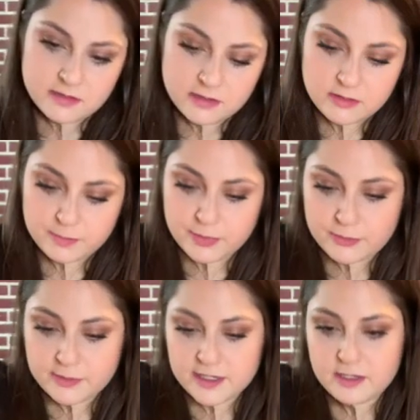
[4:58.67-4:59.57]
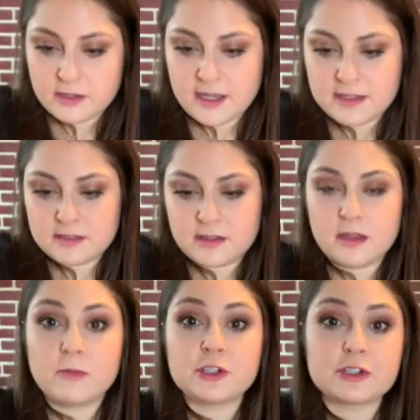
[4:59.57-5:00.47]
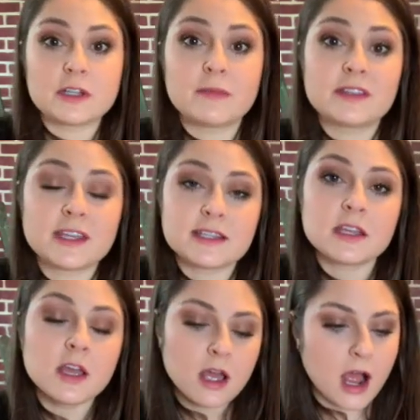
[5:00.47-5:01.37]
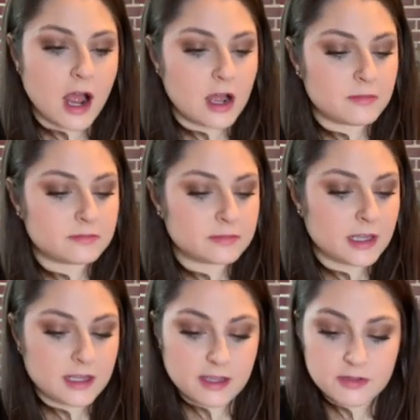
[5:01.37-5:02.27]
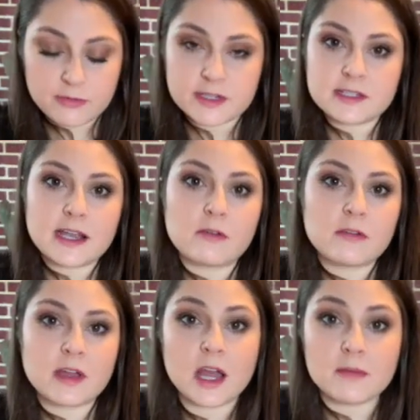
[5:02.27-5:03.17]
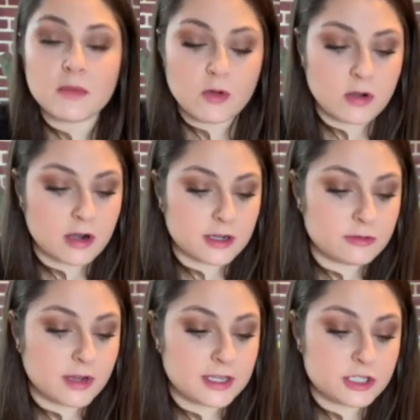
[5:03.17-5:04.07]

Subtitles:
Look pretty good. So then once you're done with this, if you recycle them, or you can